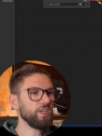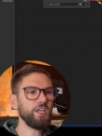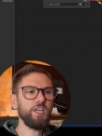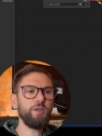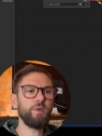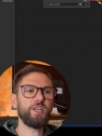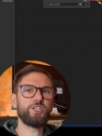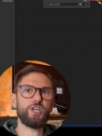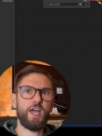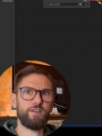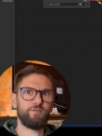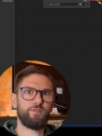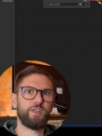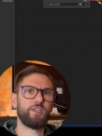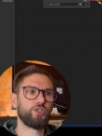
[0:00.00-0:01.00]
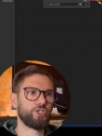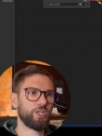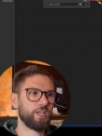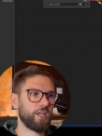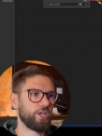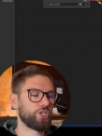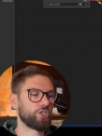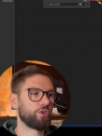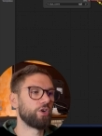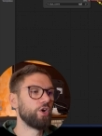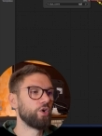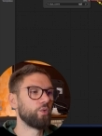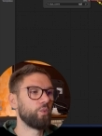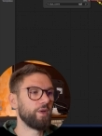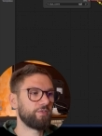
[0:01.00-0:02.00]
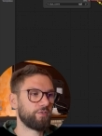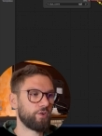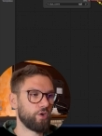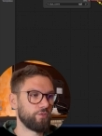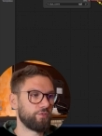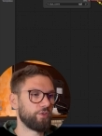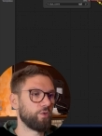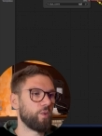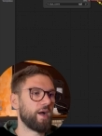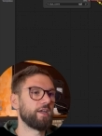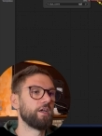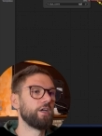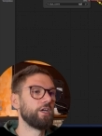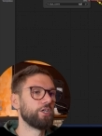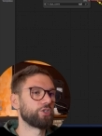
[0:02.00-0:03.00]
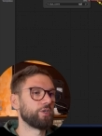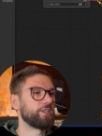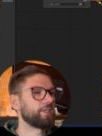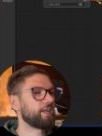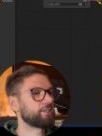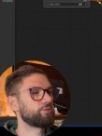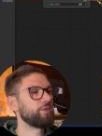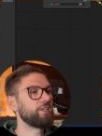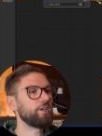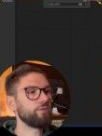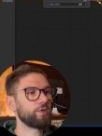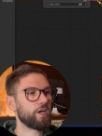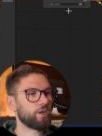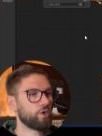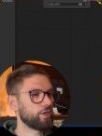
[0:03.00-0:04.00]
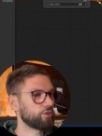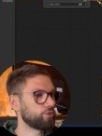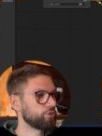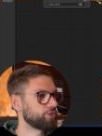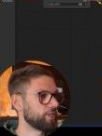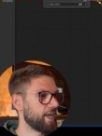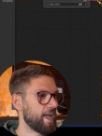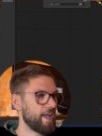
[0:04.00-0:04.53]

image and video generation with ComfyUI. So in the next video, we are going to see